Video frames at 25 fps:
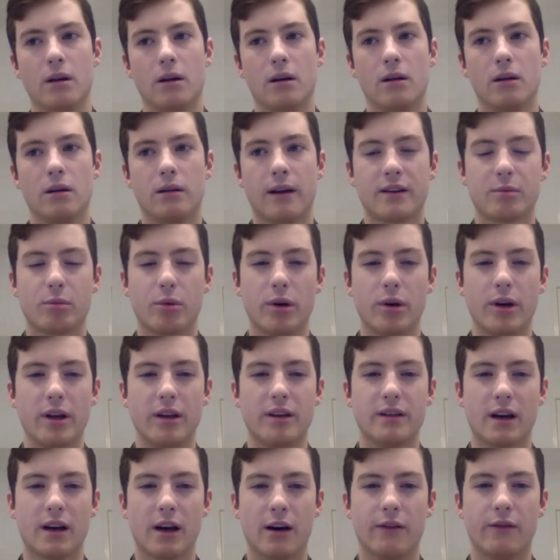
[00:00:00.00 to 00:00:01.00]
that's pretty
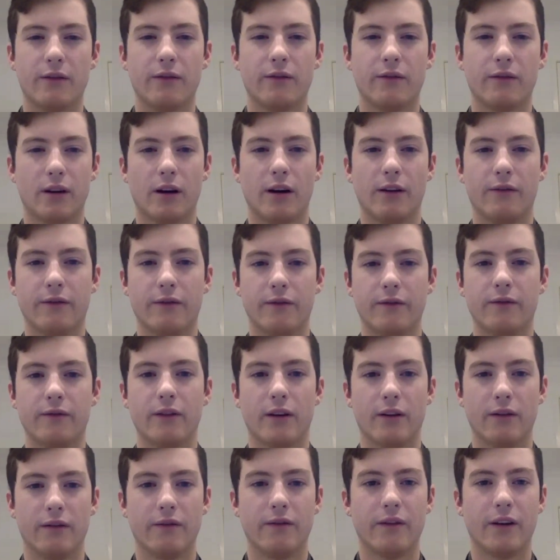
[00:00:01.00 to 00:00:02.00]
tough, I've
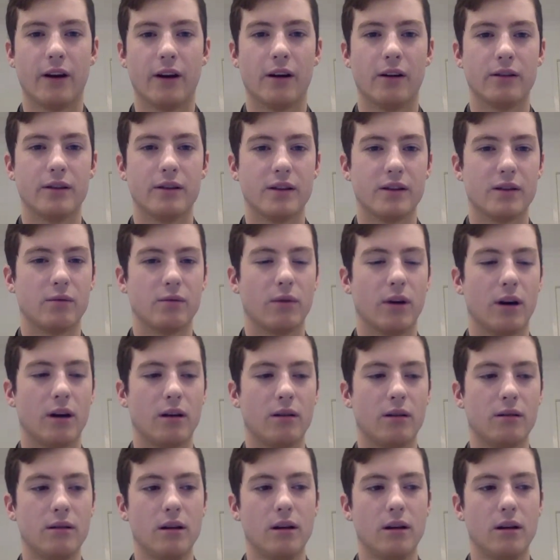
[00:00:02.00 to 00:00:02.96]
found as well.